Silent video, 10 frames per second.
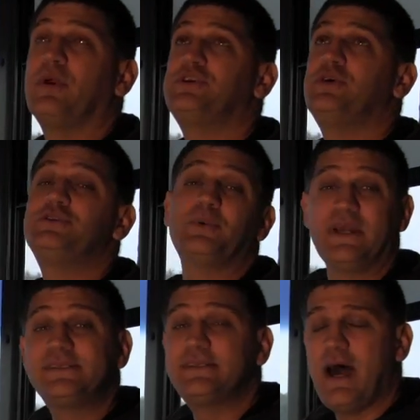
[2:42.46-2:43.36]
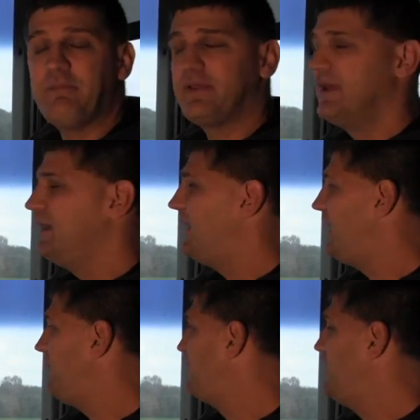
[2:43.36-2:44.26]
choose to accept.
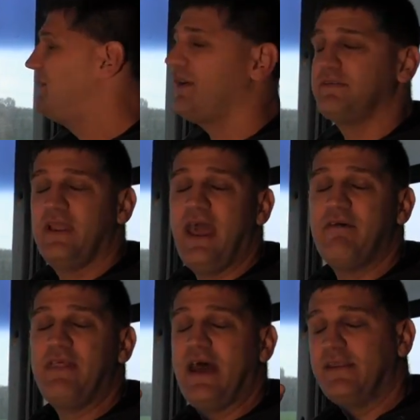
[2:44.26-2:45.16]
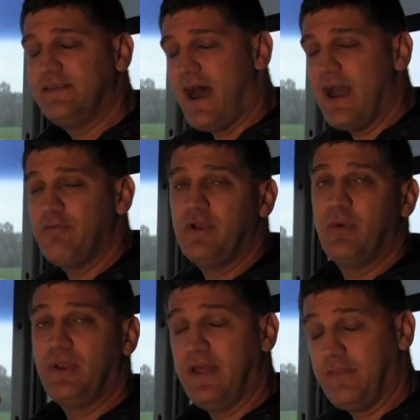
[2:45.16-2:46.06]
Doesn't have that dive when
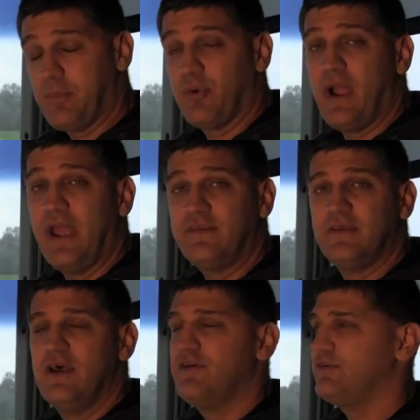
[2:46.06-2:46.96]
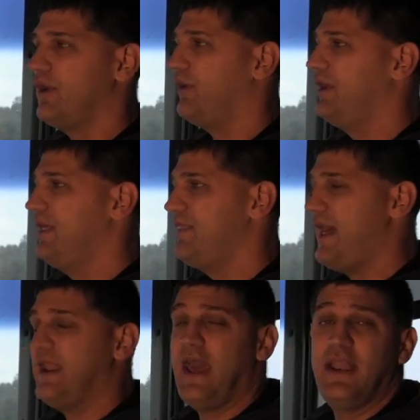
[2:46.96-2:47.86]
you would hit the brakes, so
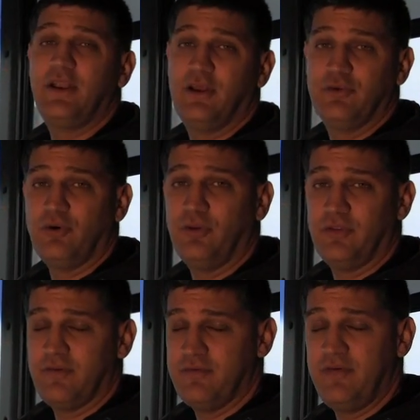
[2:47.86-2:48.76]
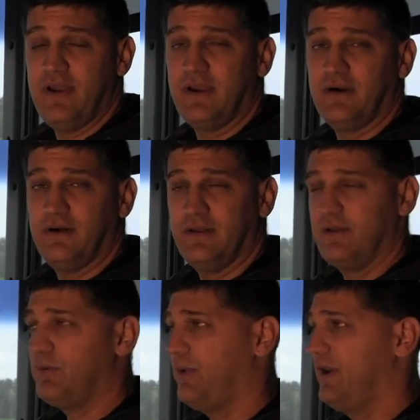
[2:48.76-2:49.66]
that added control to the
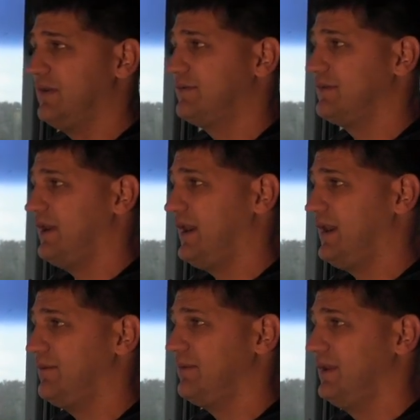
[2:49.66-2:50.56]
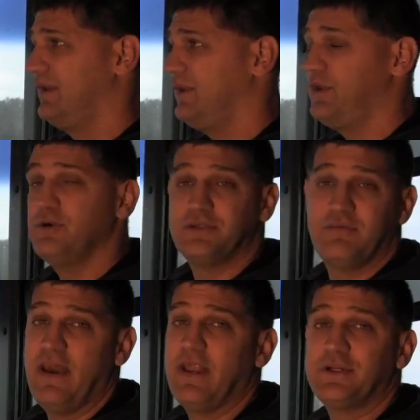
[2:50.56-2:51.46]
vehicle was a huge
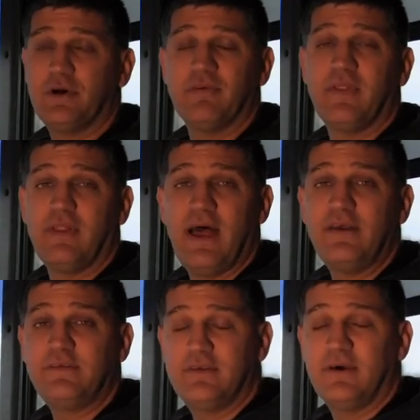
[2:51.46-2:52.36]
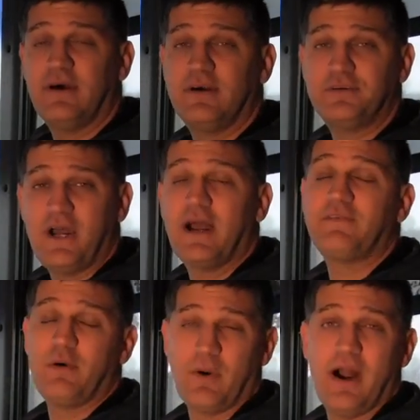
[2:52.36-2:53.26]
advantage over the last
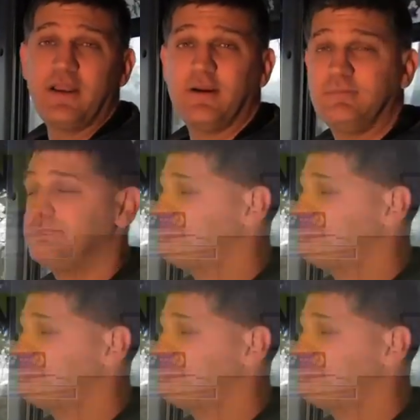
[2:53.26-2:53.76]
shocks that were on here.